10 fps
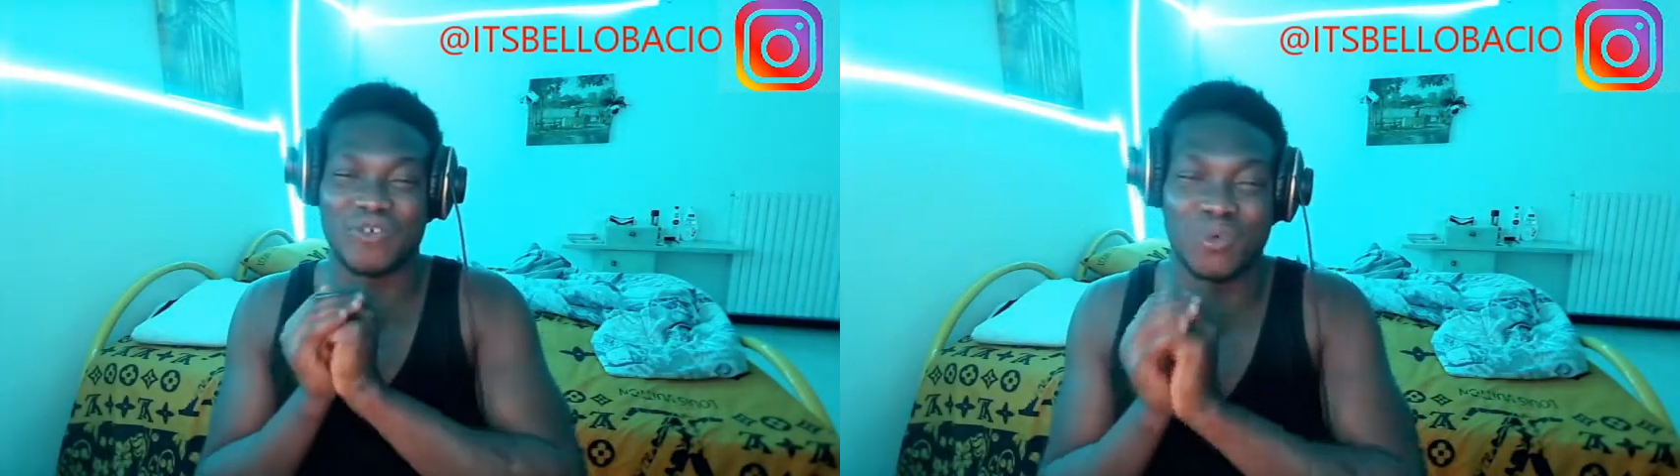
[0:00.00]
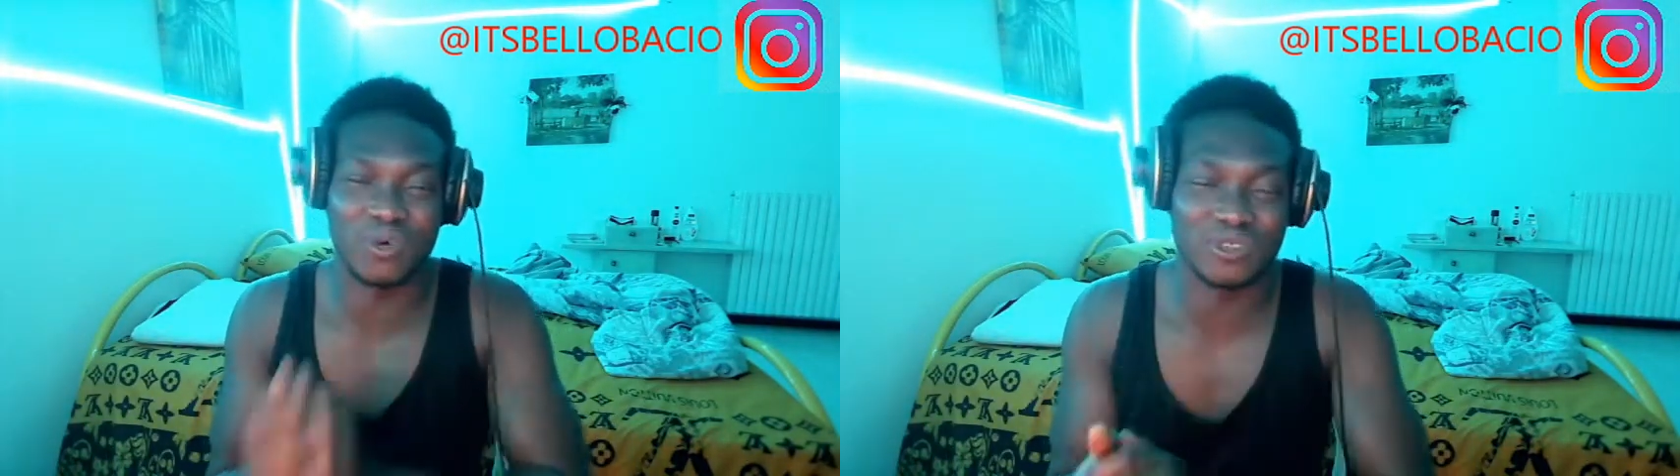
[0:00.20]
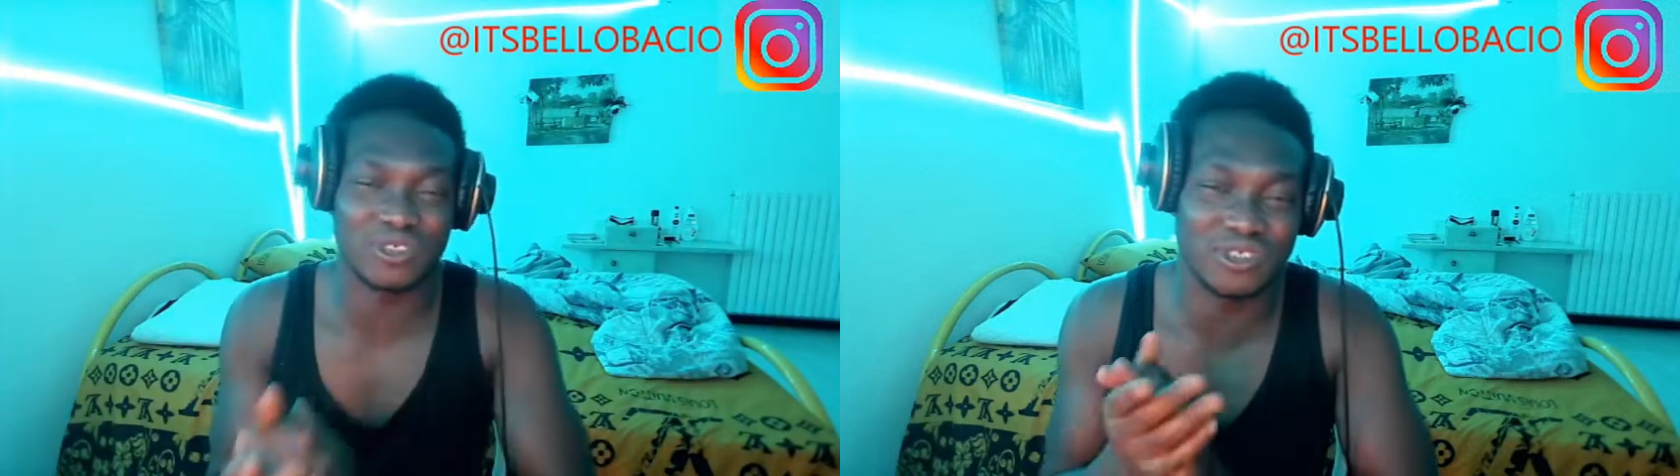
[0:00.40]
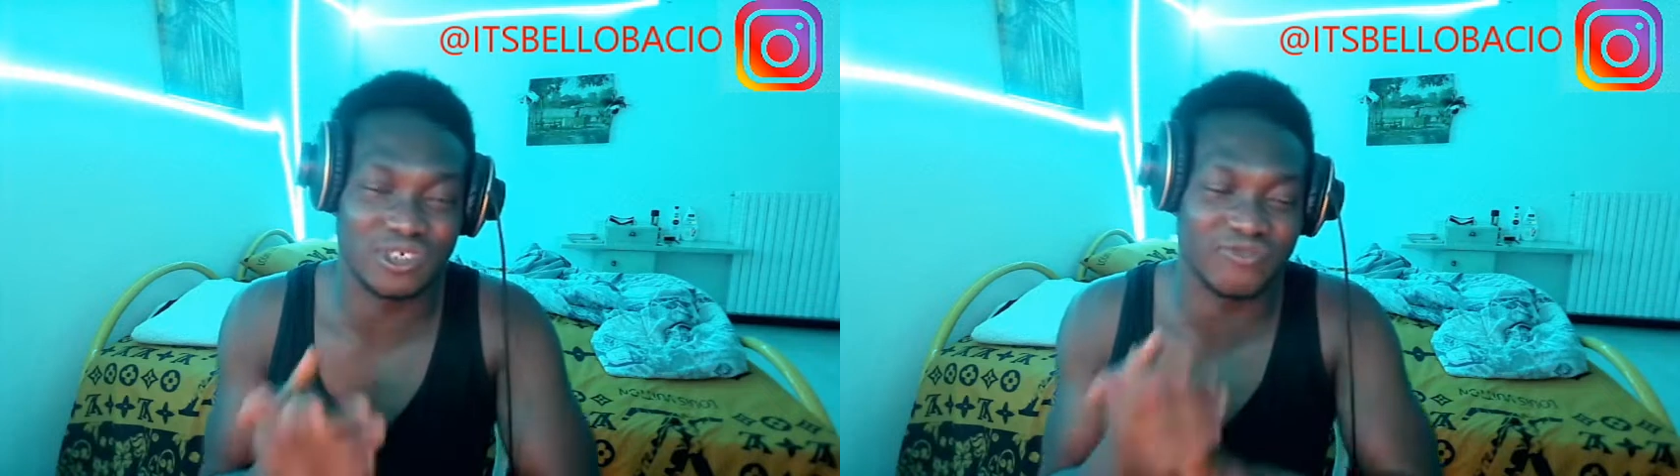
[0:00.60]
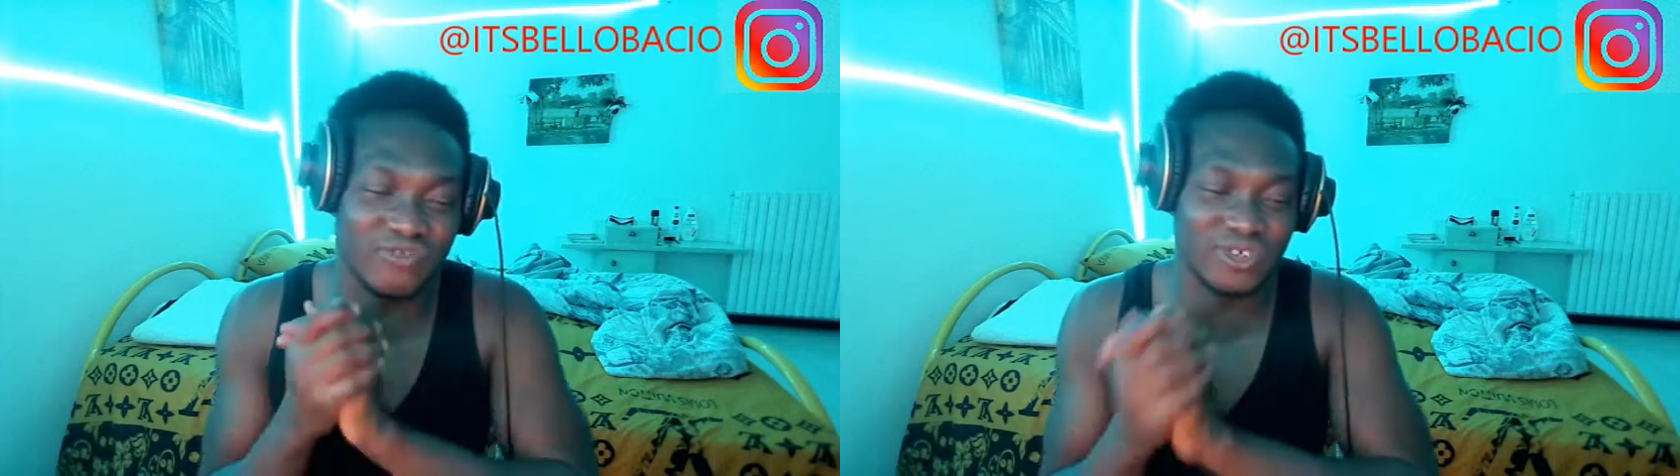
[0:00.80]
watching this
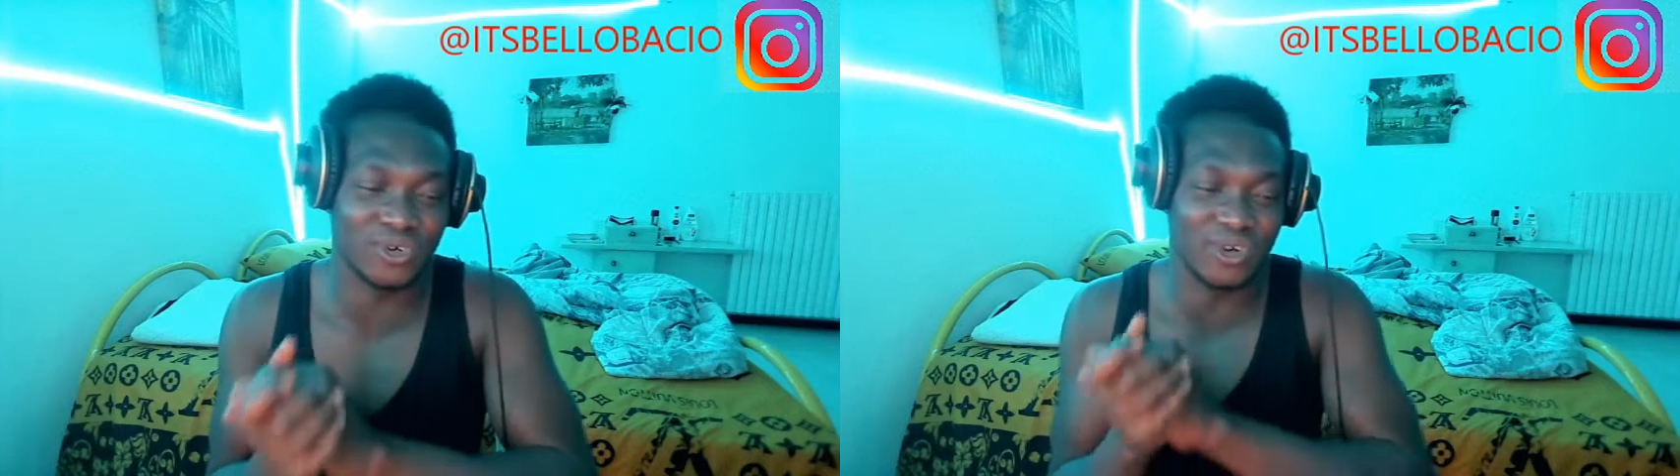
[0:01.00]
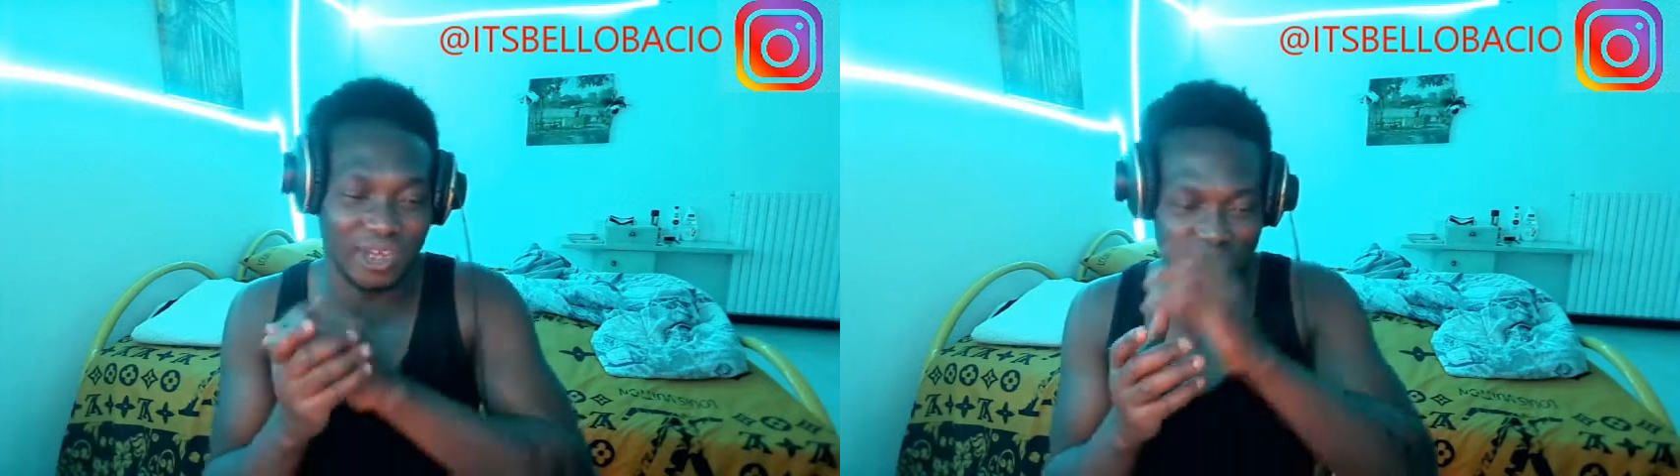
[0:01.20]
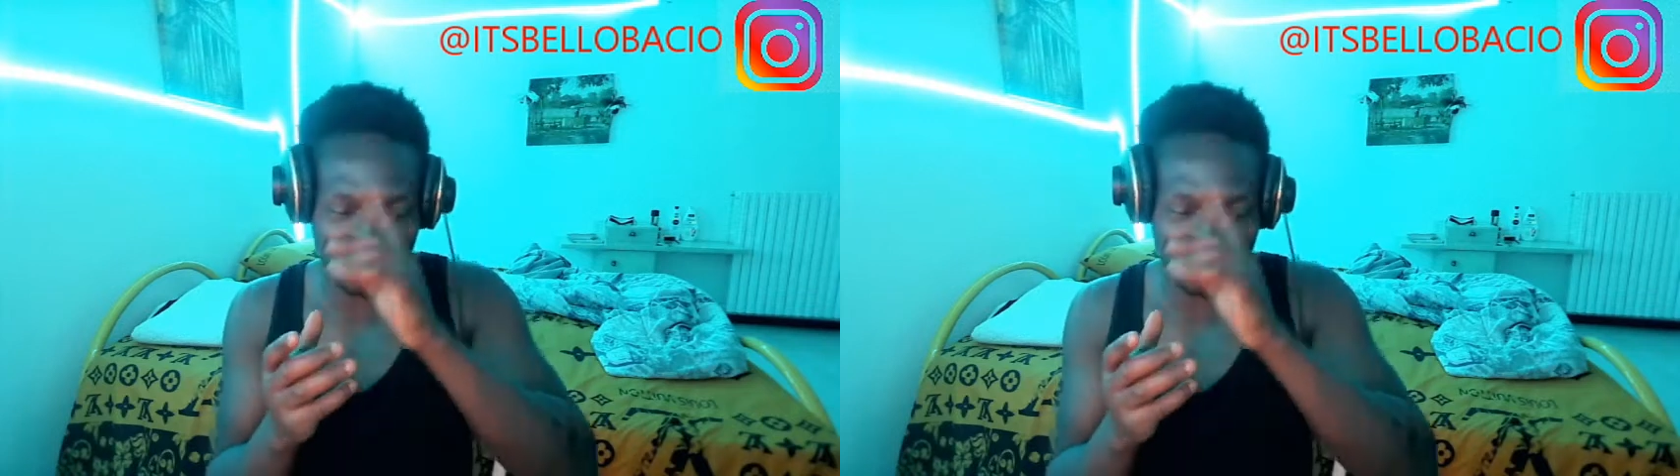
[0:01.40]
video reaction